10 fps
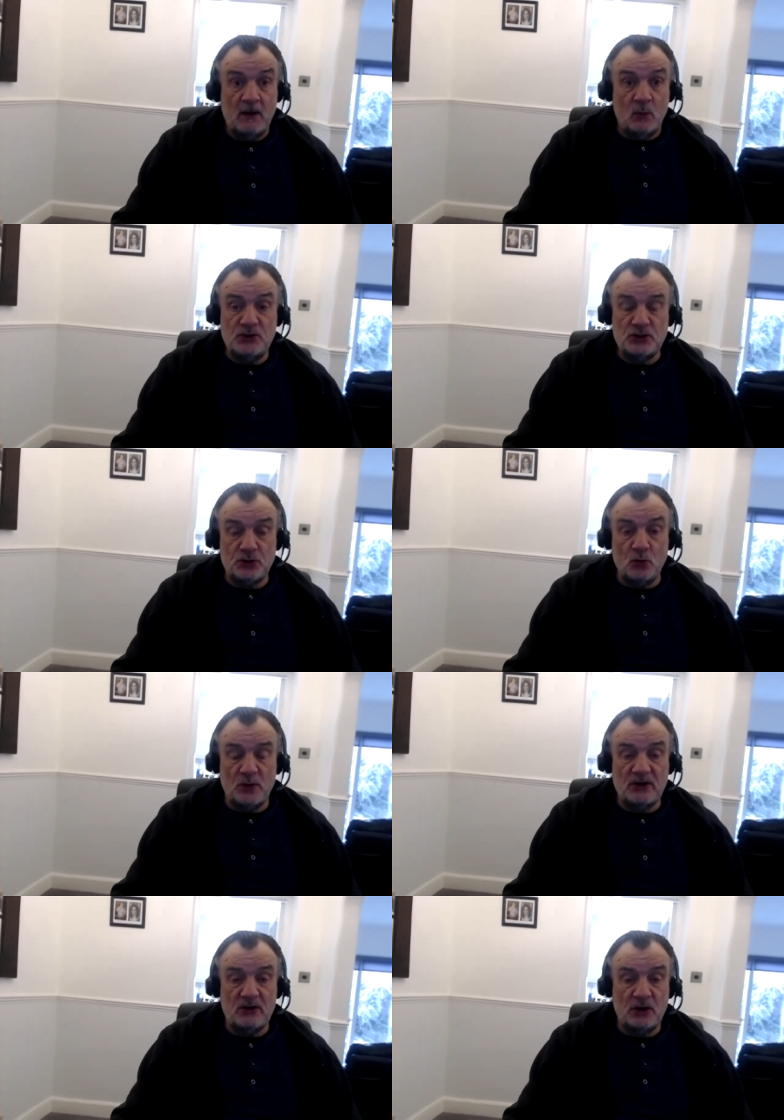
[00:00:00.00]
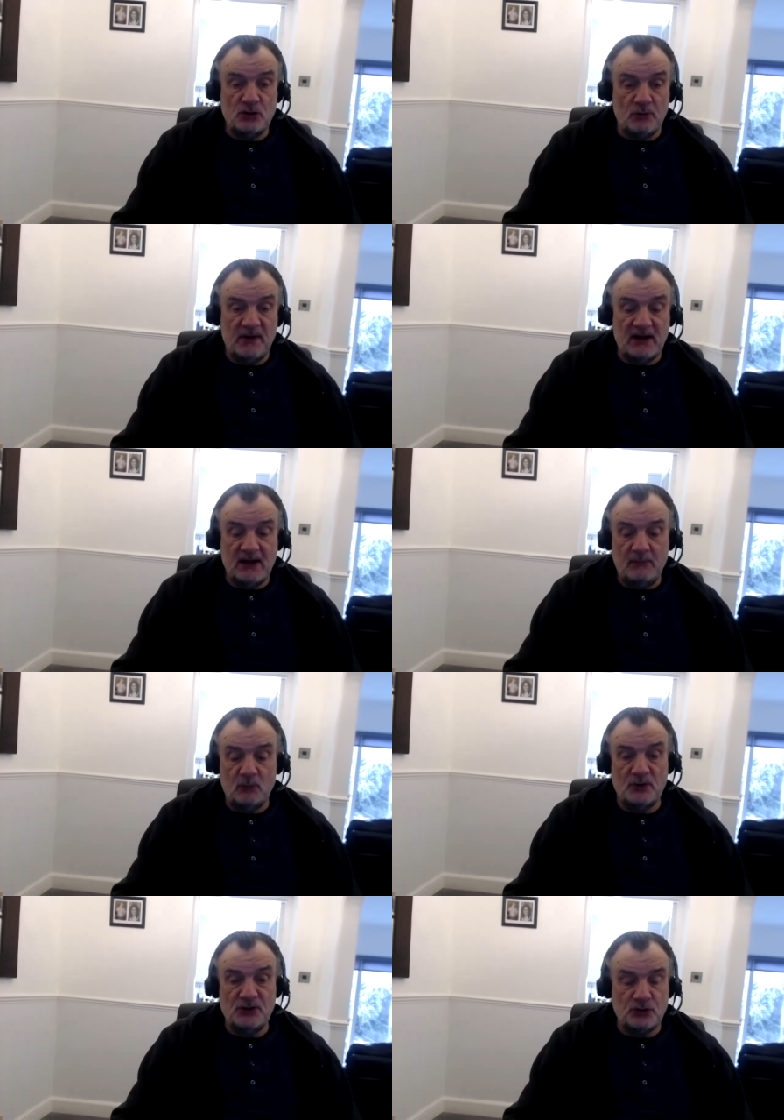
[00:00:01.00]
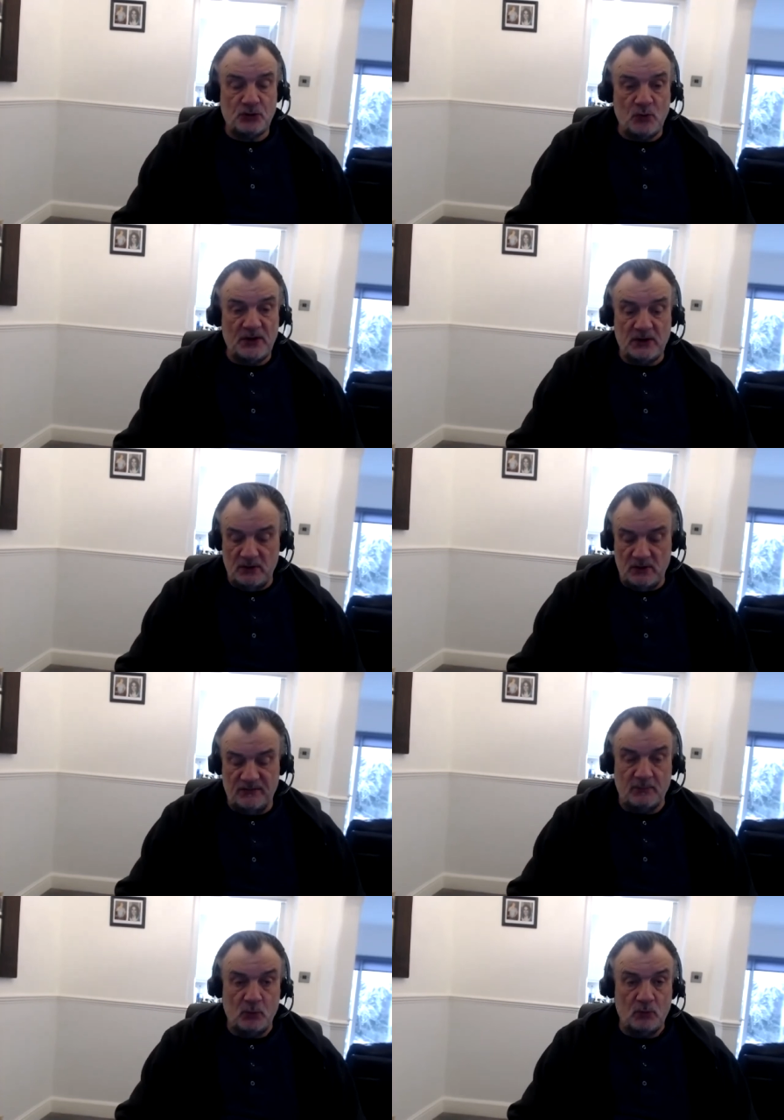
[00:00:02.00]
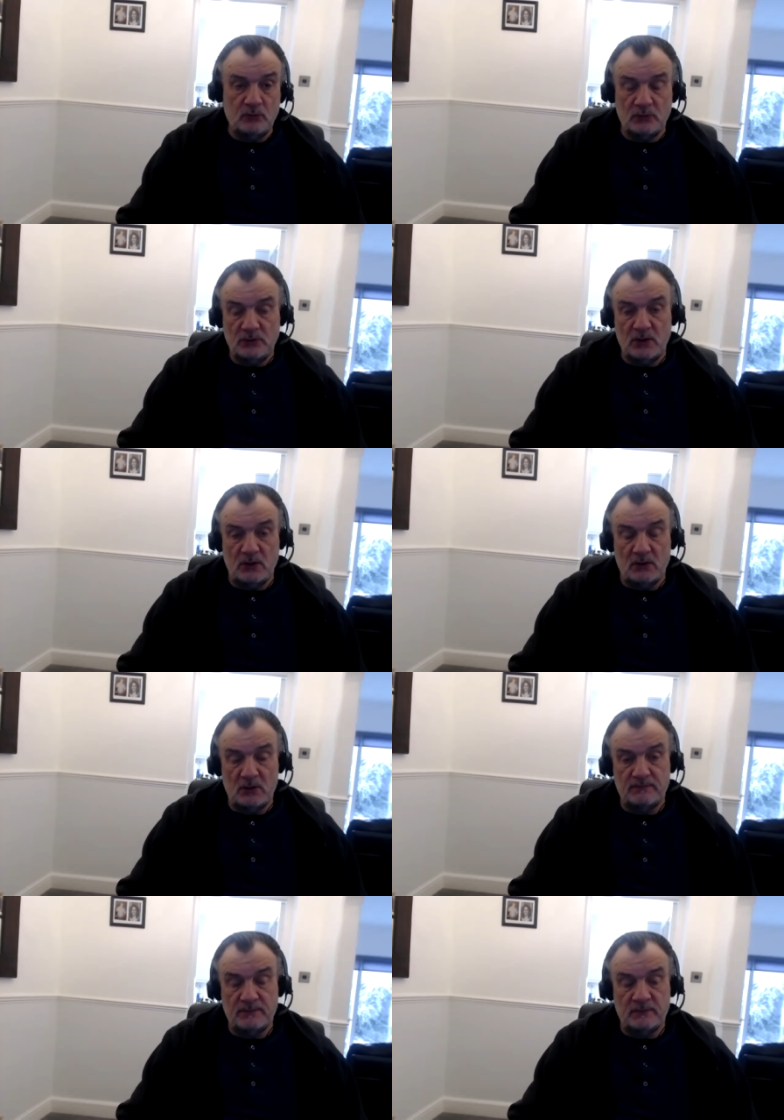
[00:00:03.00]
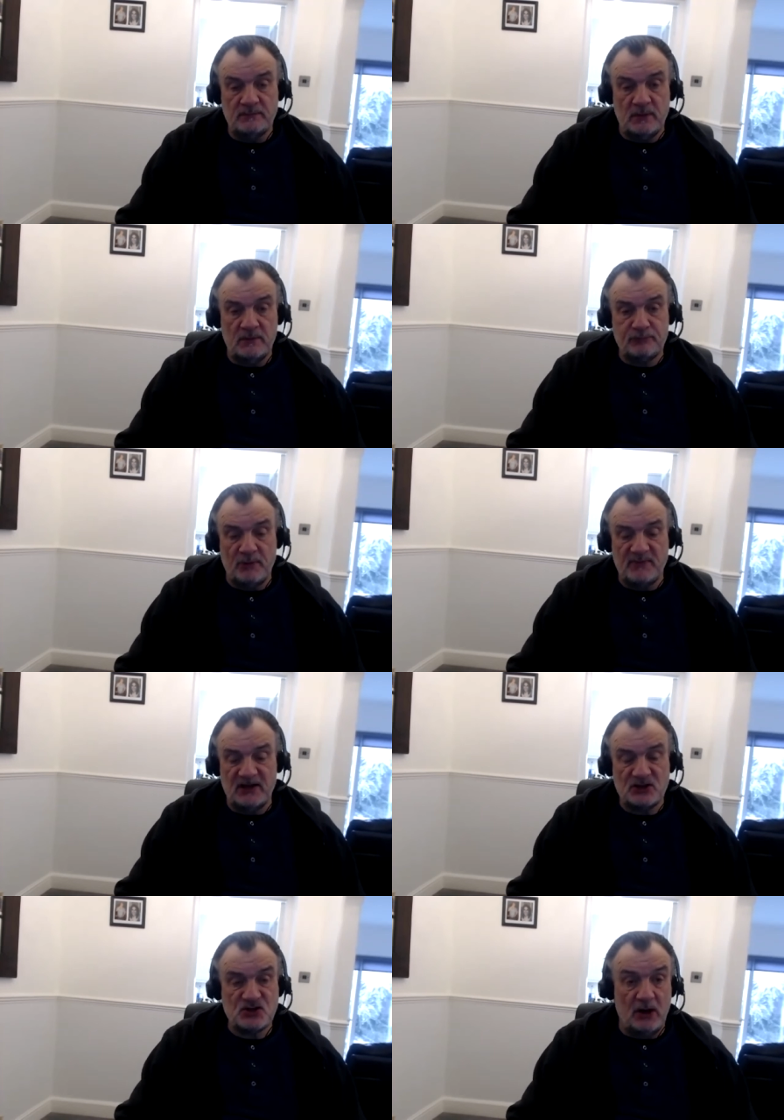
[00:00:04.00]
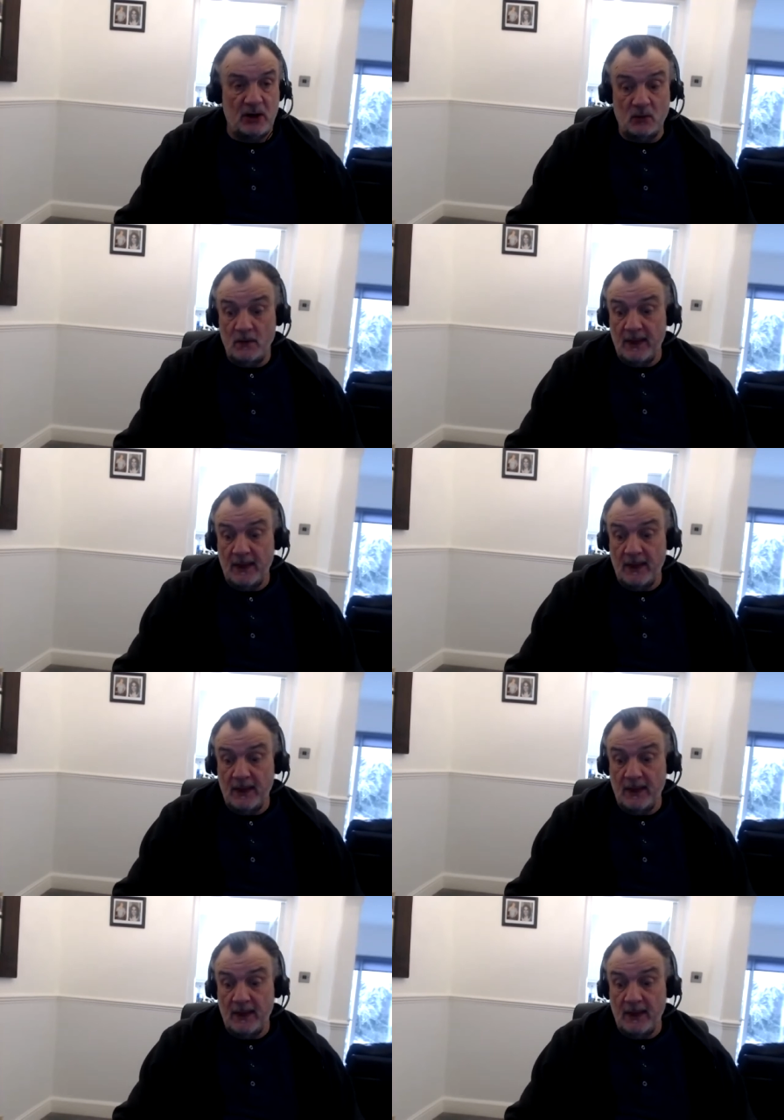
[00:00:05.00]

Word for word: when you do win a, a, European Cup, when you do win a, a football uh, uh, uh, Premier League title,